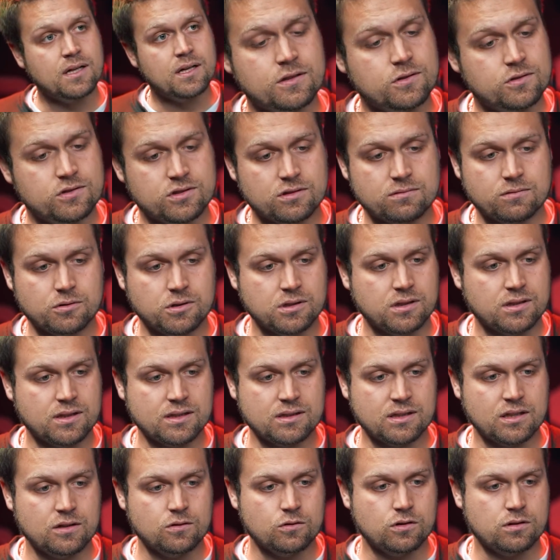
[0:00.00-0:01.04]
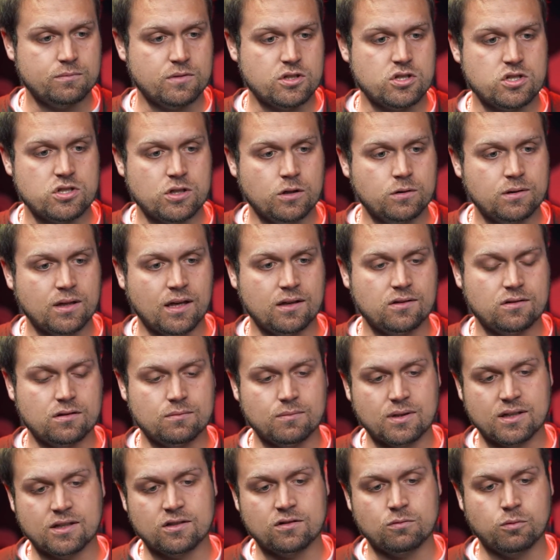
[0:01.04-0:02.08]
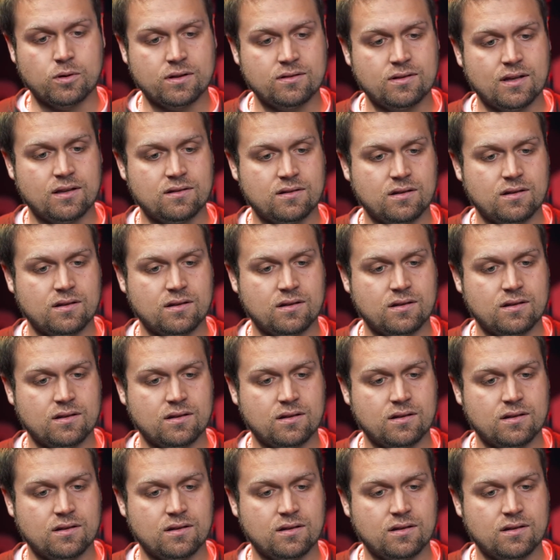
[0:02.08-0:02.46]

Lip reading: You should really lean into them and showcase them, because what